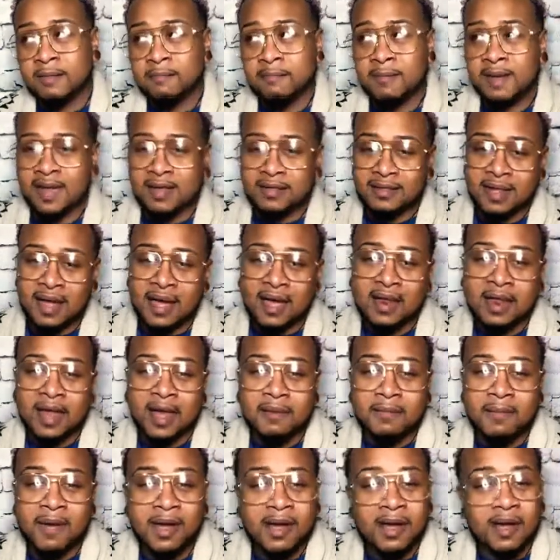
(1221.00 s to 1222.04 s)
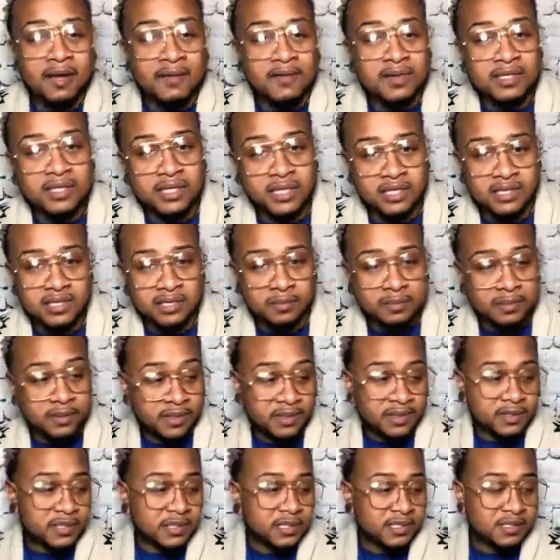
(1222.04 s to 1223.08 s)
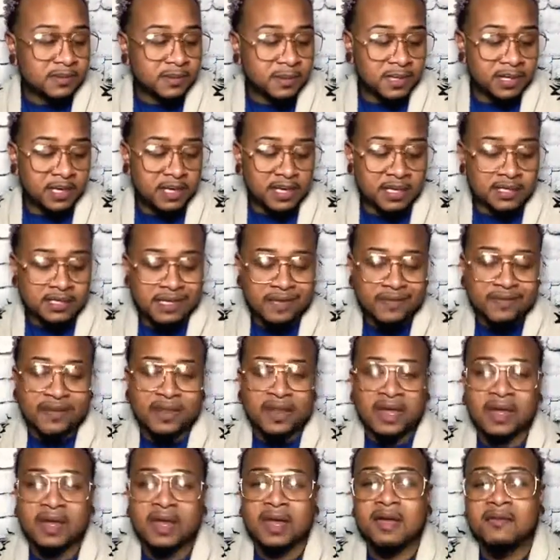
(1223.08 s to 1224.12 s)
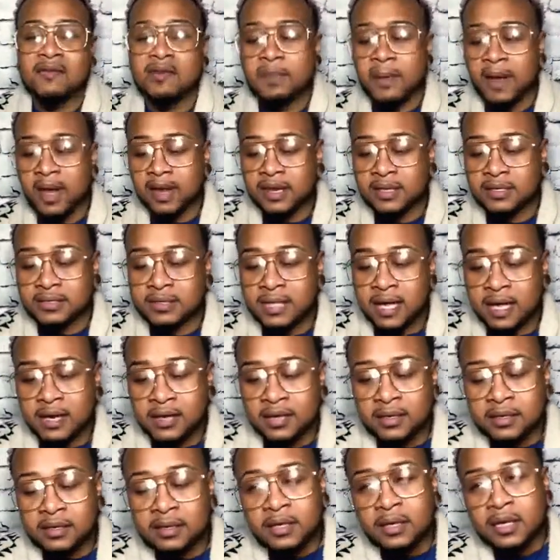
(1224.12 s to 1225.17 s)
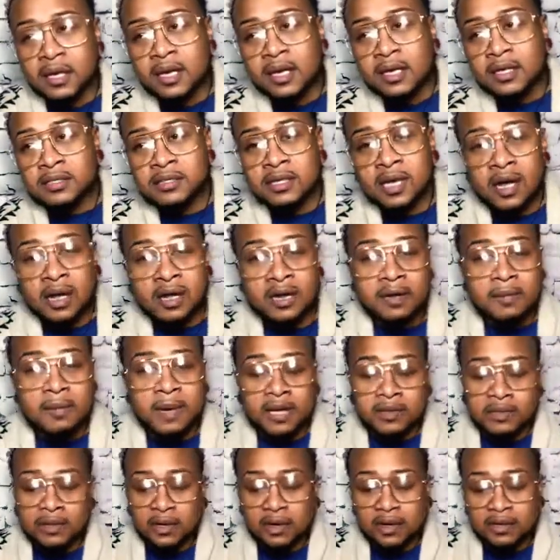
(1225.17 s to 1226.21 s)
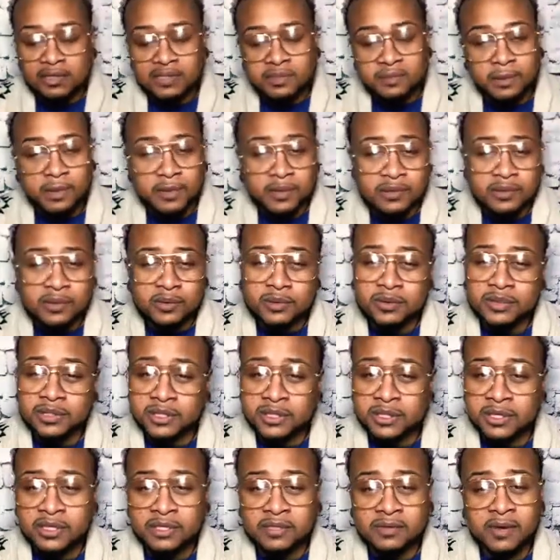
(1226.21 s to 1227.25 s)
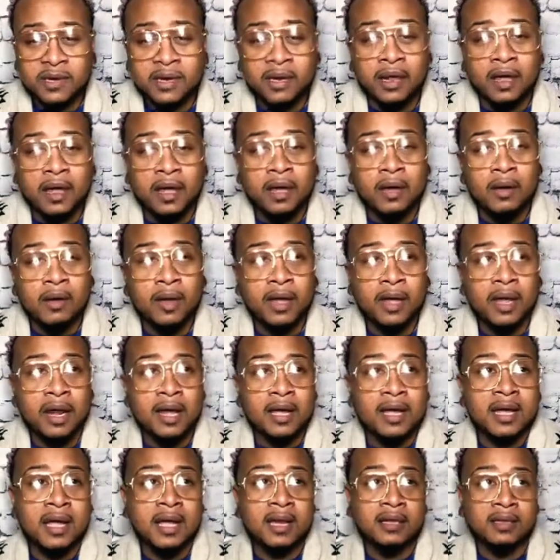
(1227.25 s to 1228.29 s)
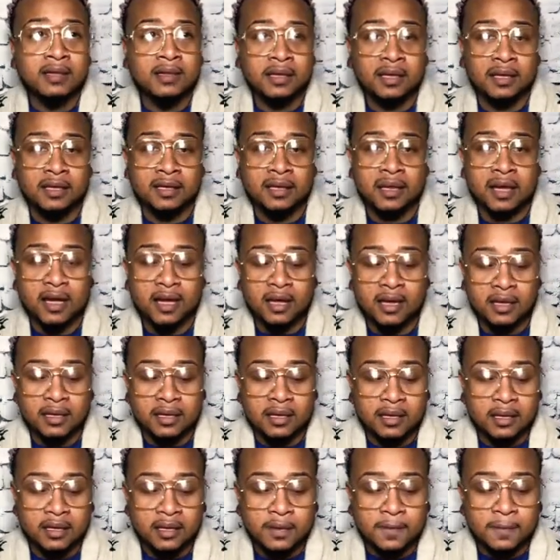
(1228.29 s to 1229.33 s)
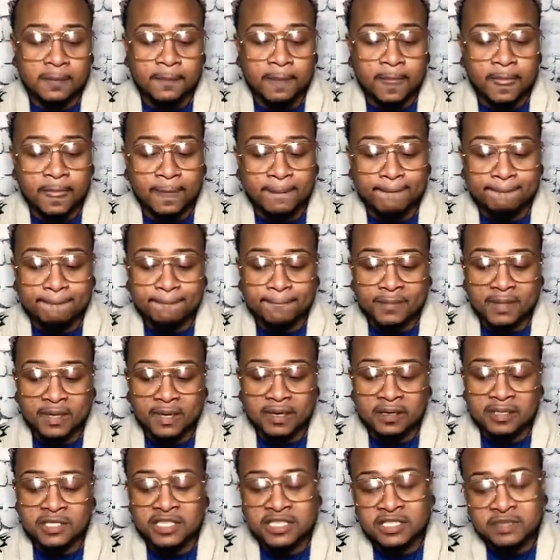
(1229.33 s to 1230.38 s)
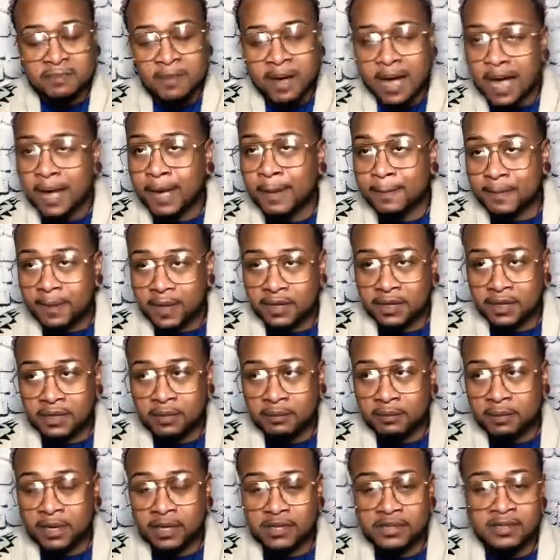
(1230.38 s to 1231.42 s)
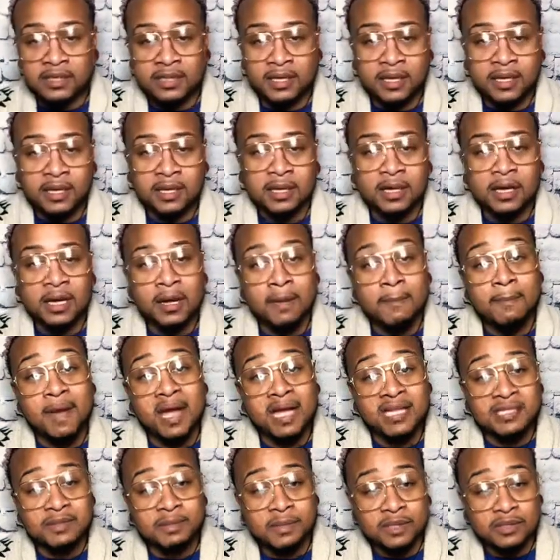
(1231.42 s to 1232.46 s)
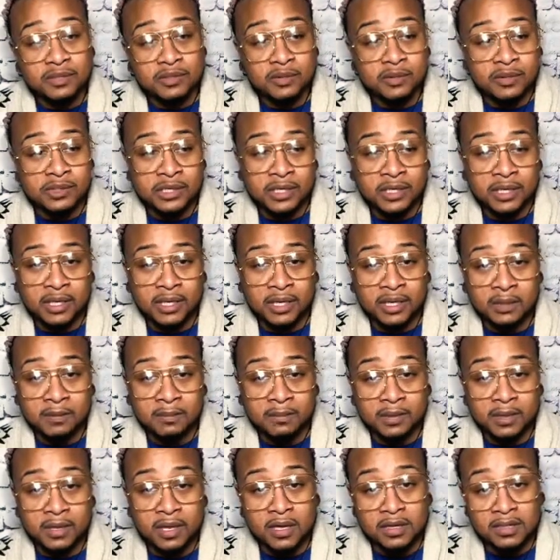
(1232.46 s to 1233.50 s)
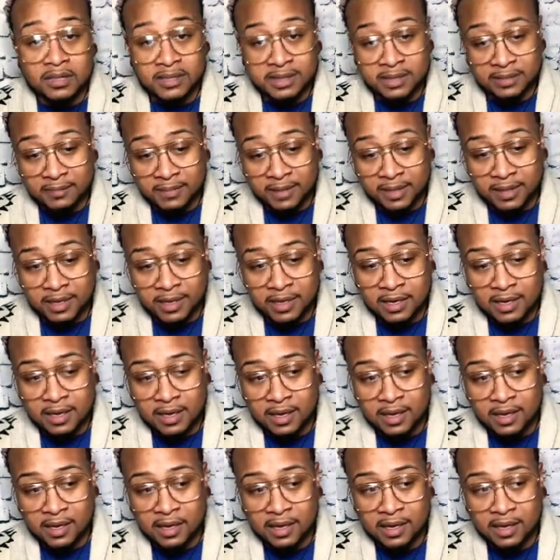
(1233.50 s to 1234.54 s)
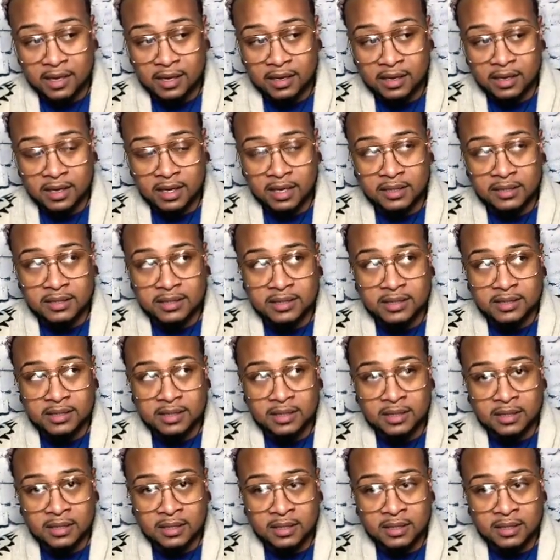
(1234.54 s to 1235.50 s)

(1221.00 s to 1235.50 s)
make that like my conversation pieces, because I feel like everybody is kind of talking about their own spiritual journeys right now, and I kind of think like, just my opinion personally, my spiritual journey belongs to me, and it's